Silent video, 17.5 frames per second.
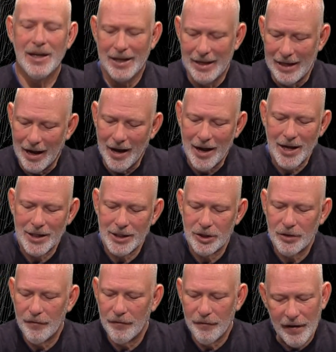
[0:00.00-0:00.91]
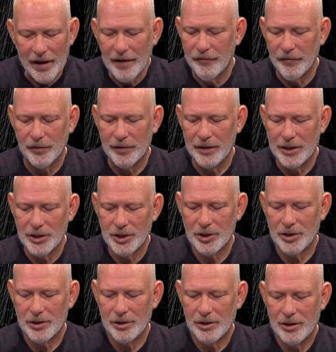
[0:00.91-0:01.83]
God's
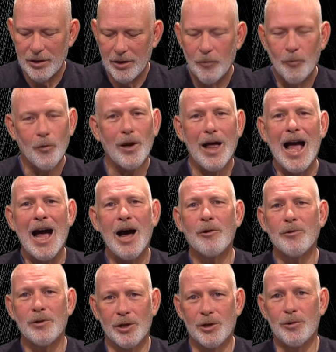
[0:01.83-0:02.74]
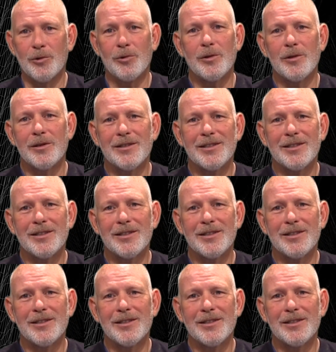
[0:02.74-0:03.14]
faithfulness will outdo